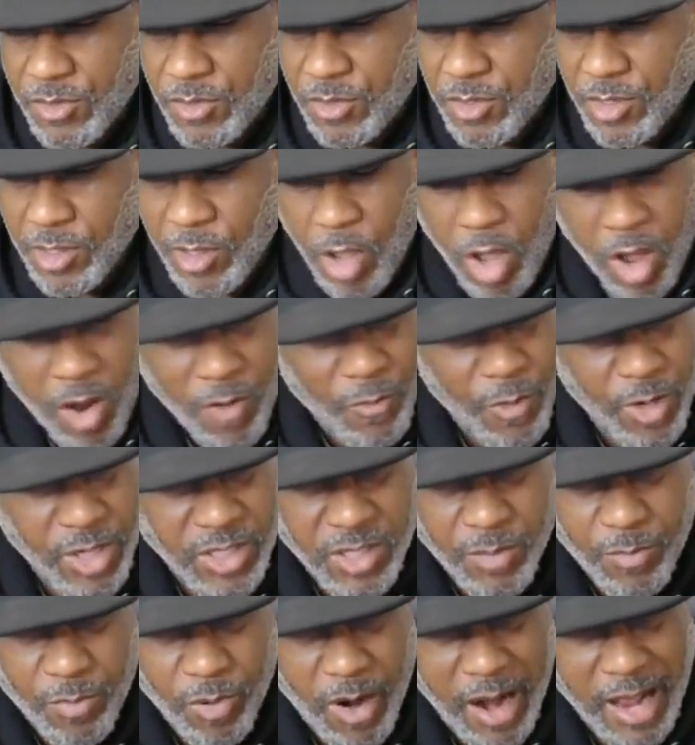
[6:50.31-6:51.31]
The law of
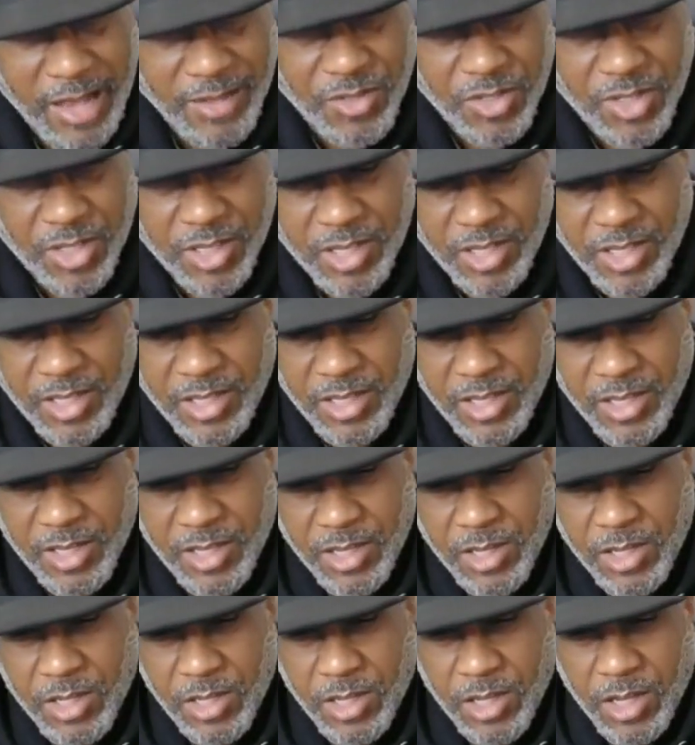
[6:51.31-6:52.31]
reciprocity,
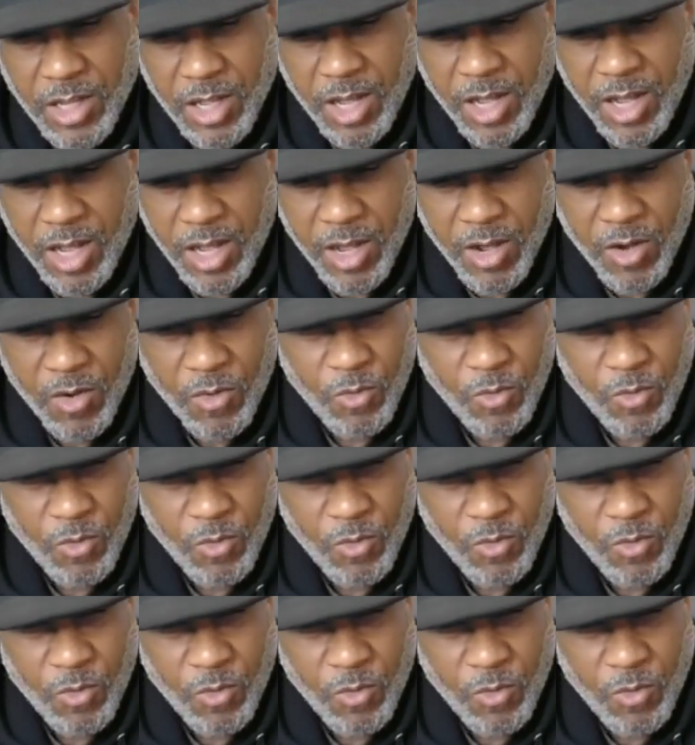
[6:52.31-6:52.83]
uh,